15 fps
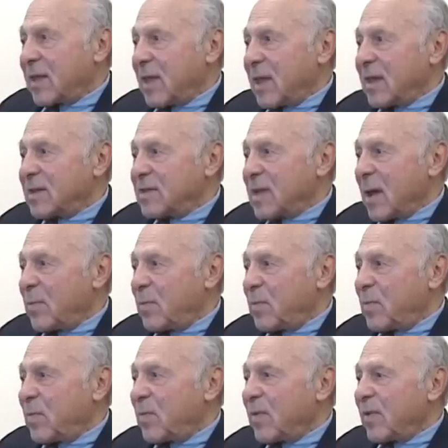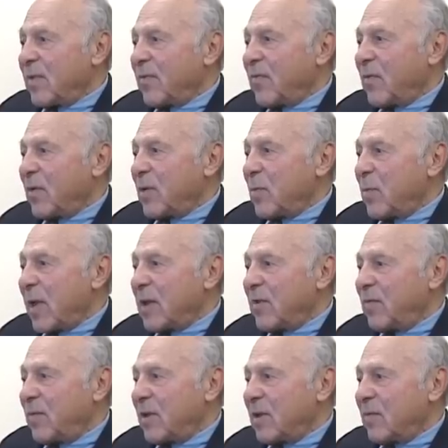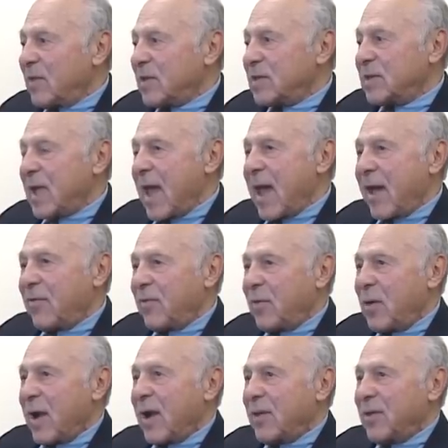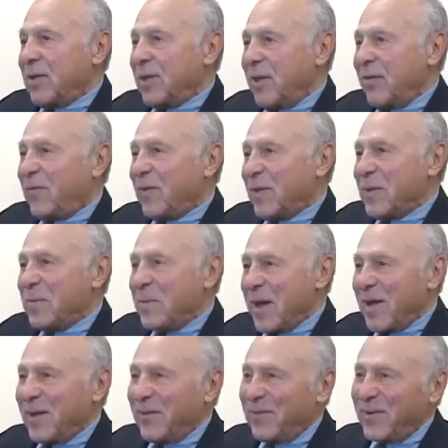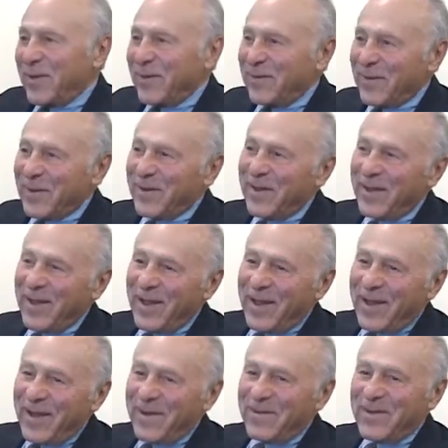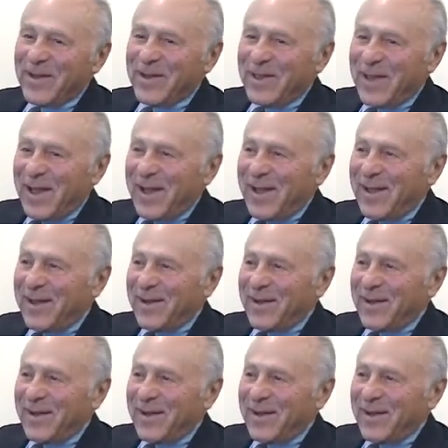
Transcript: things up for the benefit of the staff rather than for the benefit of the client.